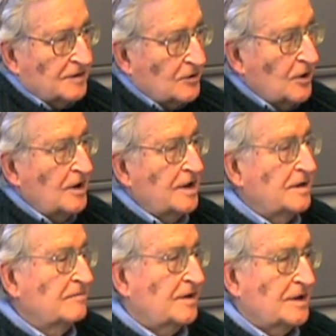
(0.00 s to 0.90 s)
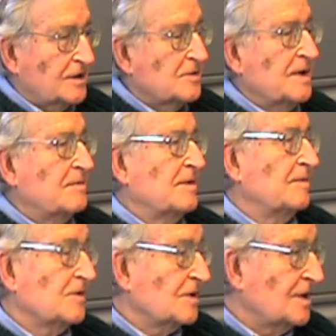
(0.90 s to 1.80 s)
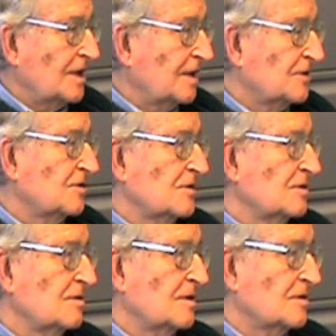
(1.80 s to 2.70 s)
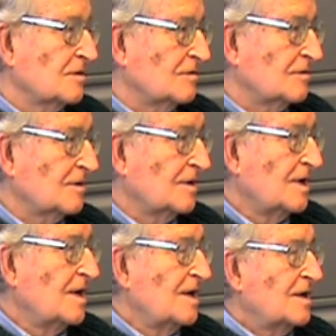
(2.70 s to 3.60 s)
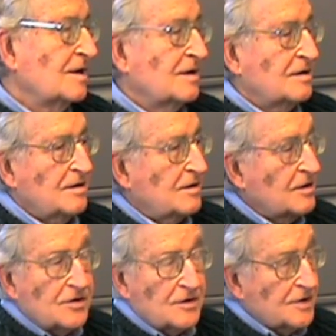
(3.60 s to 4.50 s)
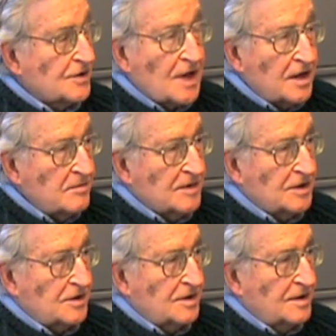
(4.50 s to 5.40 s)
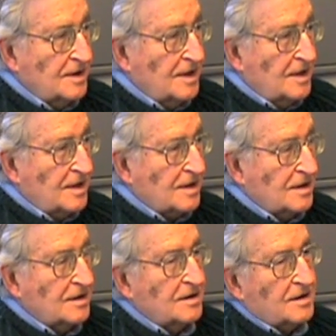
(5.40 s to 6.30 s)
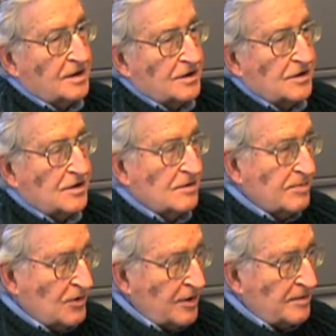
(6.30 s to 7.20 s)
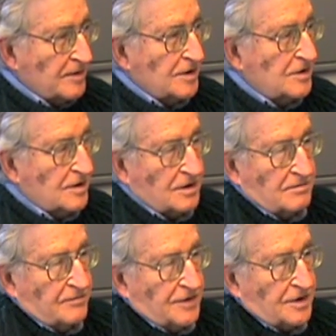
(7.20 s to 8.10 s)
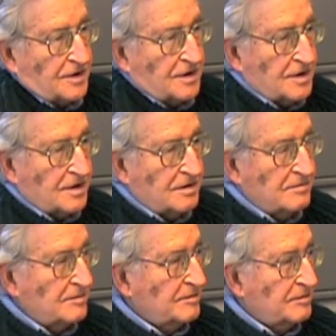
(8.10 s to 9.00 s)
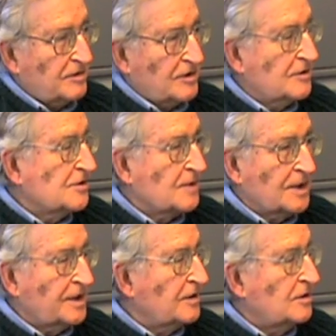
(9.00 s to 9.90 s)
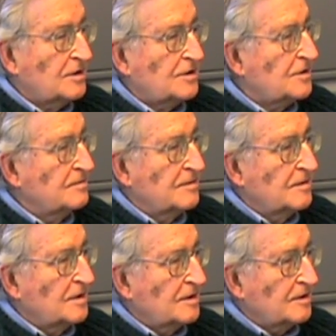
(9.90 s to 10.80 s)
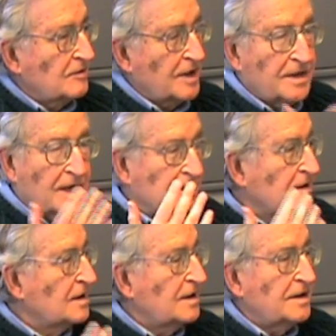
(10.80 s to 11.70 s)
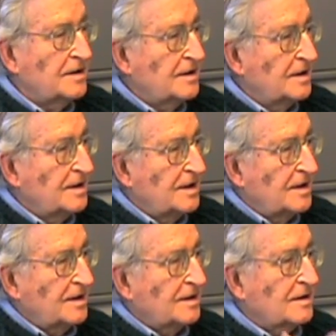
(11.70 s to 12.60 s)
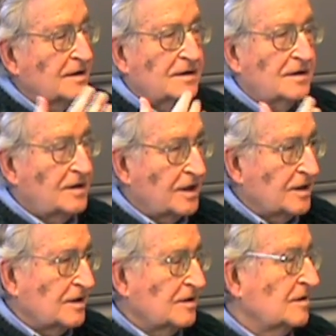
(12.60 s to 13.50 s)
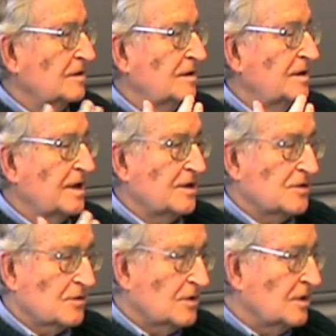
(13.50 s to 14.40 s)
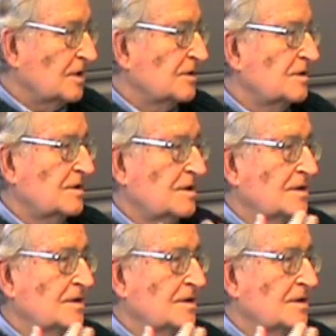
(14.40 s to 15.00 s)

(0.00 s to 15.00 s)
go on and kill as many people as it likes and so on and so forth. Those are his statements. His appointments are just pro-Israeli hawks, right down the line. Clinton, Dennis Ross,